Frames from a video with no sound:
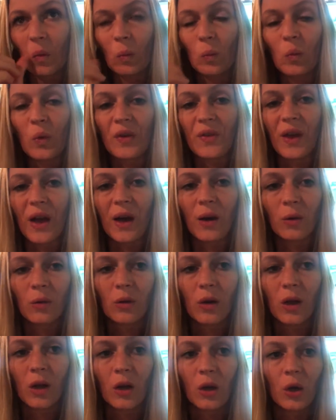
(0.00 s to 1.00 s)

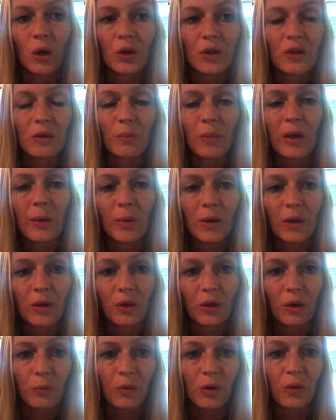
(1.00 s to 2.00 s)
without a lot of the people in
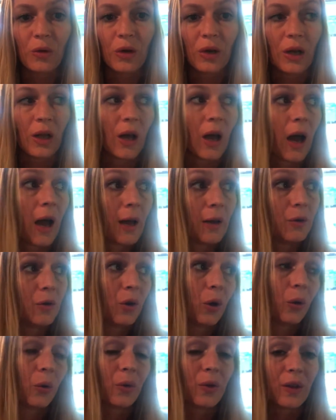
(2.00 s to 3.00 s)
the community, I
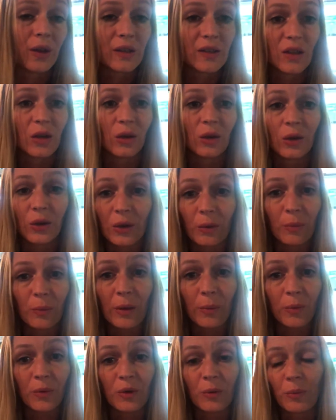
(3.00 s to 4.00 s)
know that there's a lot of
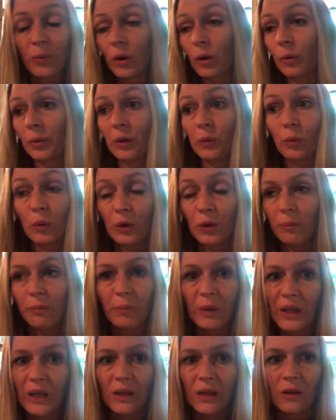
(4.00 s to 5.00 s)
people that probably wouldn't
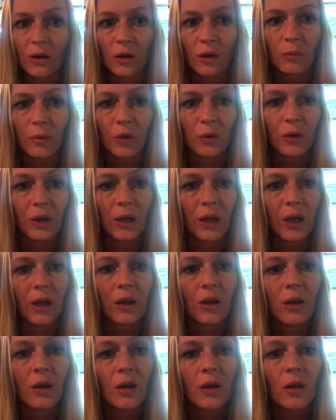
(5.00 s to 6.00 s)
be in the community,